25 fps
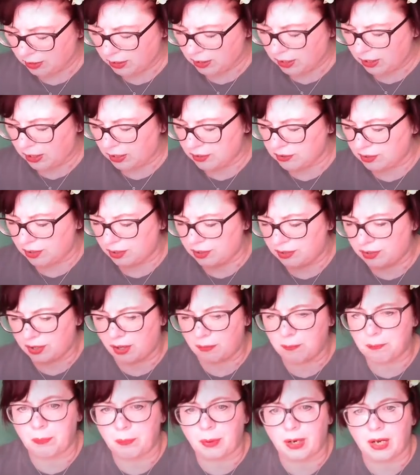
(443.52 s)
and a
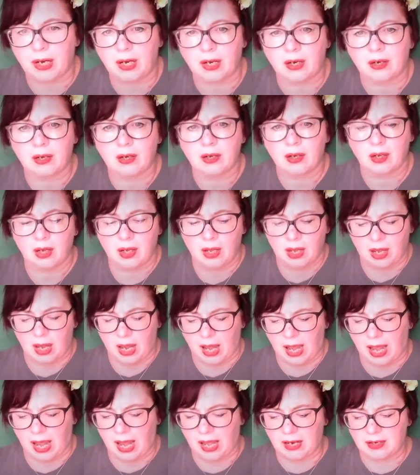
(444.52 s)
thumping,
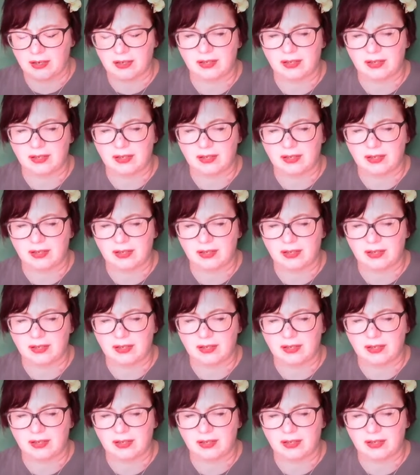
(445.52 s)
and